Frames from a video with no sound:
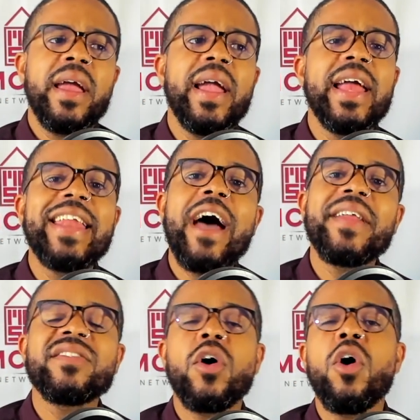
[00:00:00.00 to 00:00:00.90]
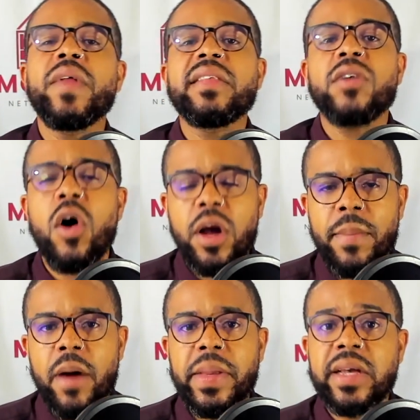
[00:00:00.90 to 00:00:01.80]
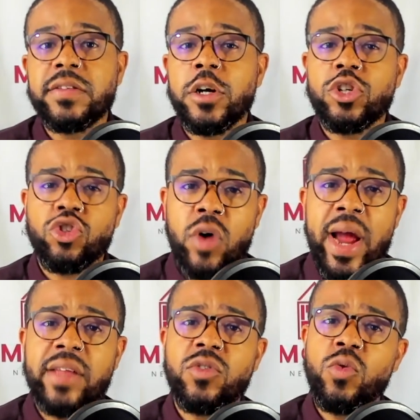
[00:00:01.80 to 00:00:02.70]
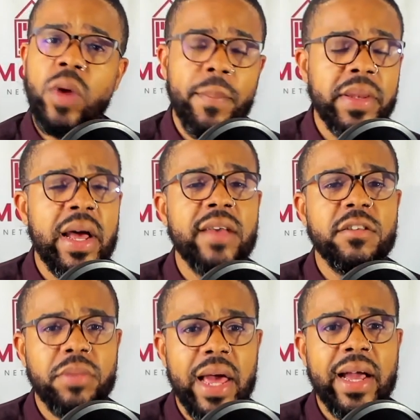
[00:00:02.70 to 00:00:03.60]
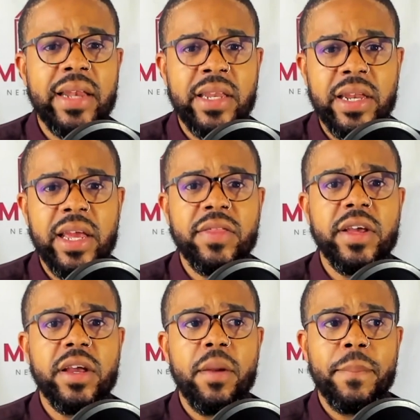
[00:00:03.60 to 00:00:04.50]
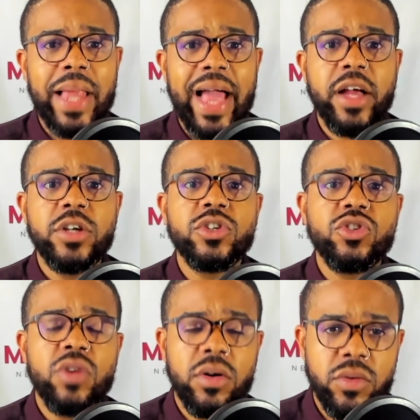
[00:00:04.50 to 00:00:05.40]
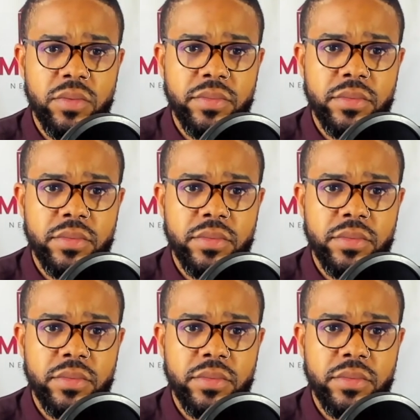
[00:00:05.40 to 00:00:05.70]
And now that's all they talk about, because they are trying to weaponize the black identity and the black struggle.